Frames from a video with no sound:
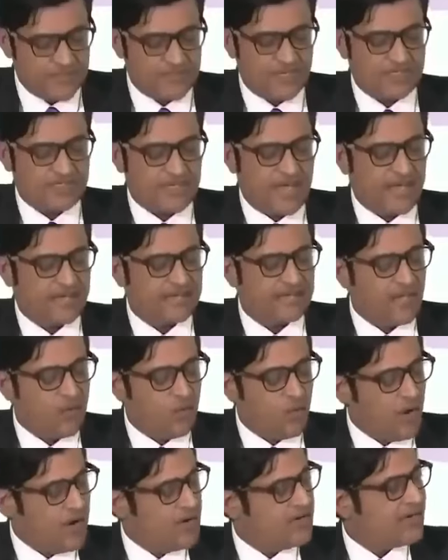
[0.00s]
was attacked,
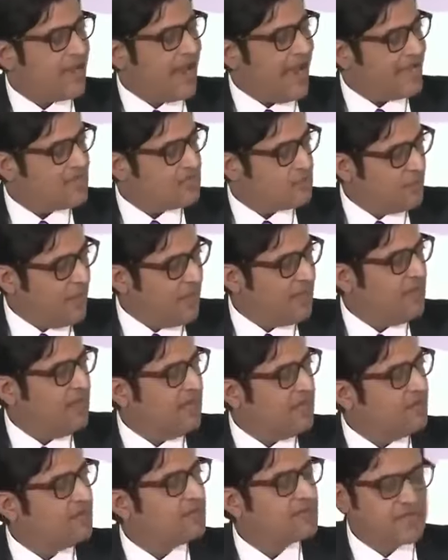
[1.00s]
there weren't as
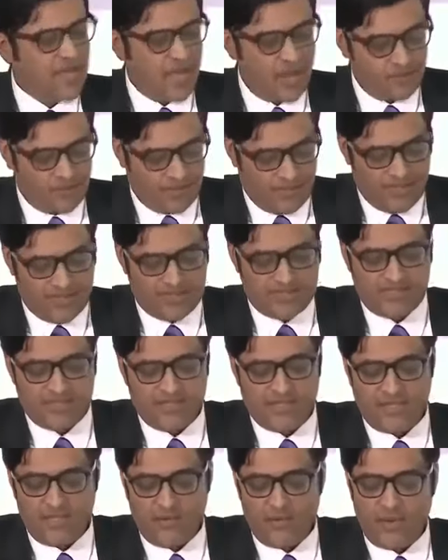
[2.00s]
many news outlets
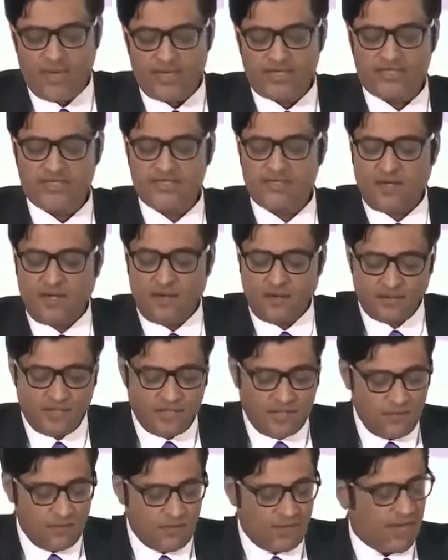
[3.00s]
in the US or
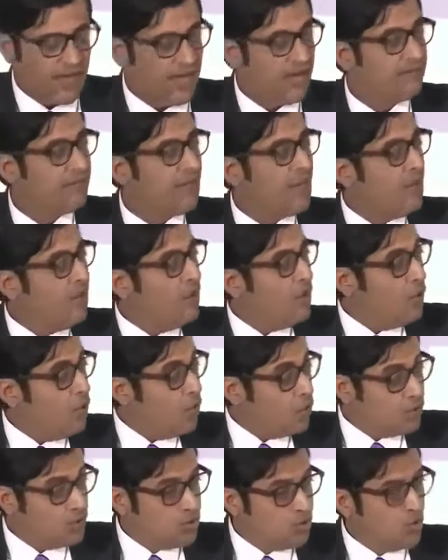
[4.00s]
the UK
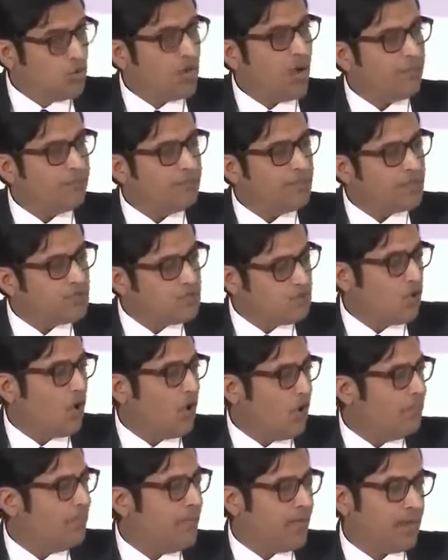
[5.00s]
who took up the
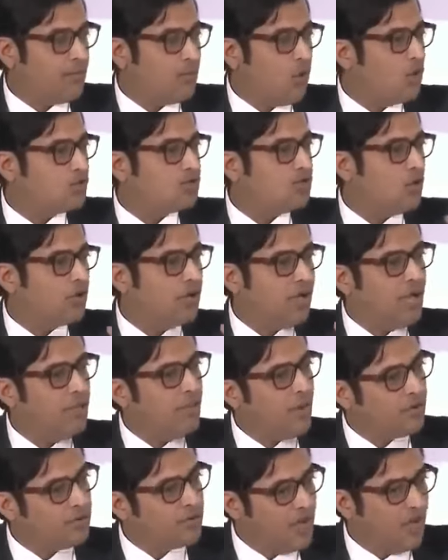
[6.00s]
job, and I'm not talking
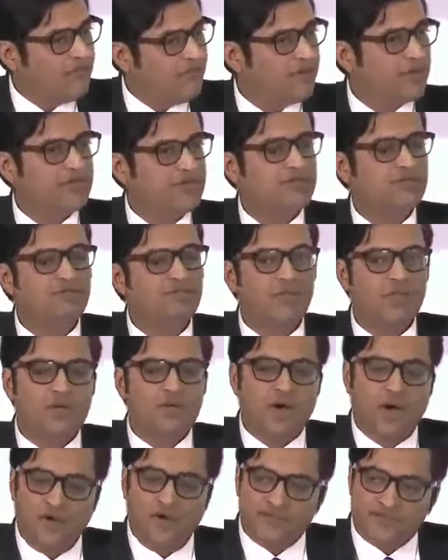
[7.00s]
about coverage,
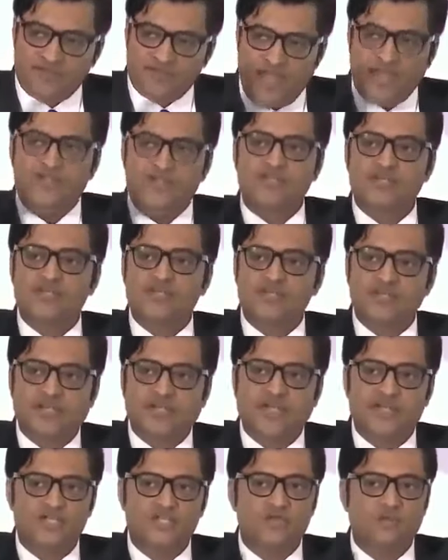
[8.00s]
of sanctions
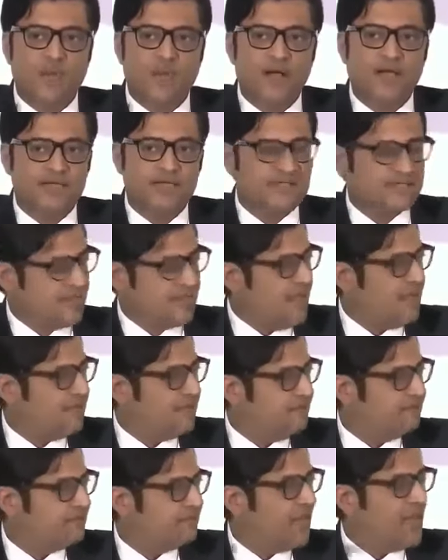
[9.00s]
against
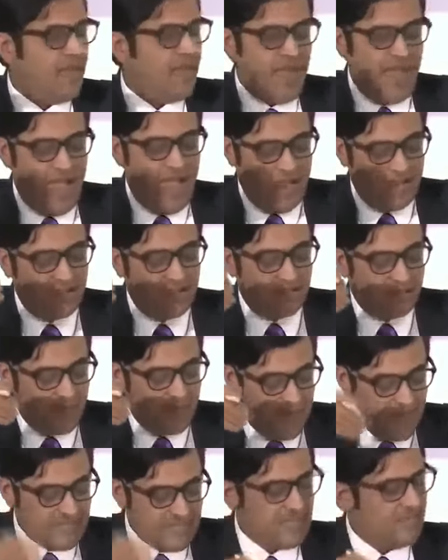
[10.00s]
Pakistan. And the
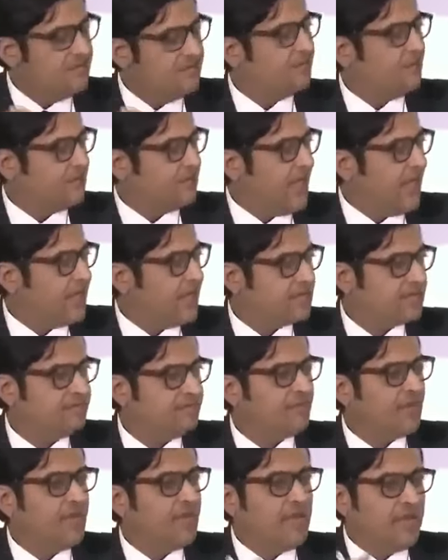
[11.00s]
reason for that
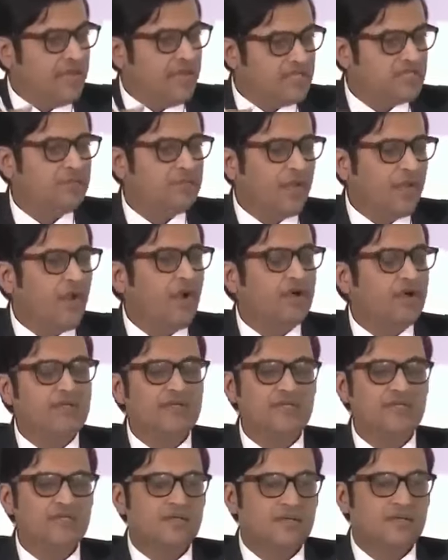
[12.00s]
is
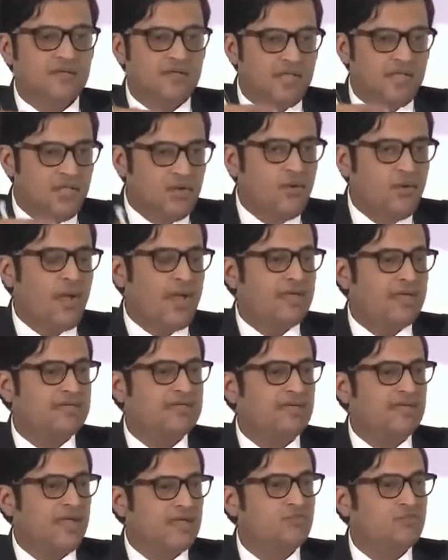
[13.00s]
because the
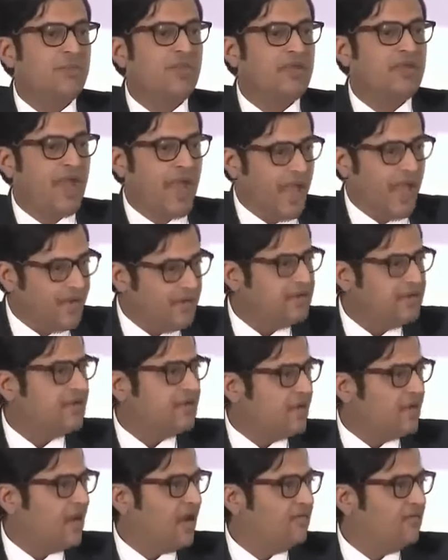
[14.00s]
US has been hand
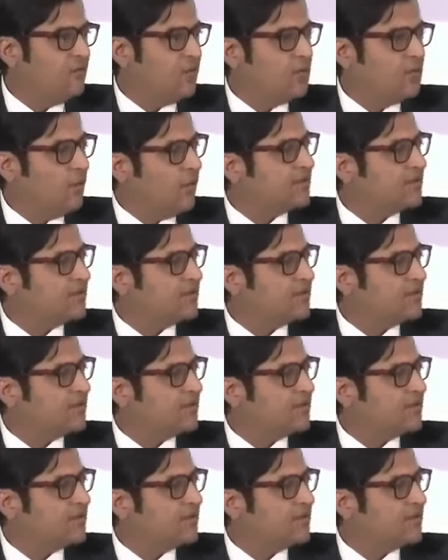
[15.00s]
in glove with